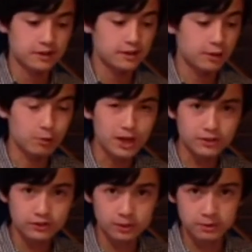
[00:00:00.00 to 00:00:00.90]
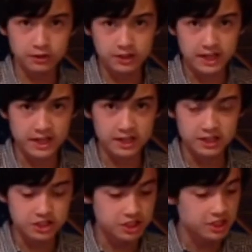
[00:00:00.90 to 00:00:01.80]
Now, whilst 00
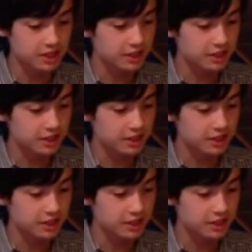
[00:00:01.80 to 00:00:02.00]
gauge